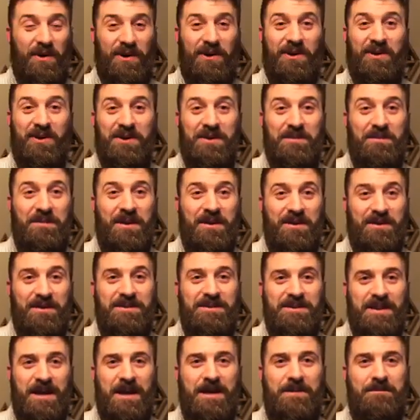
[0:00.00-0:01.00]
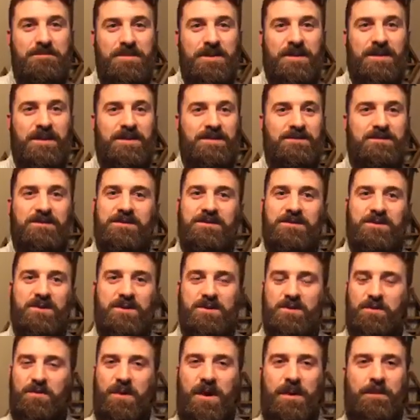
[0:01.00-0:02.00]
a good amount of time because
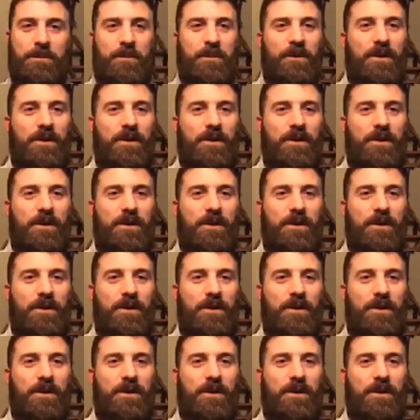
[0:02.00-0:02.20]
there's prep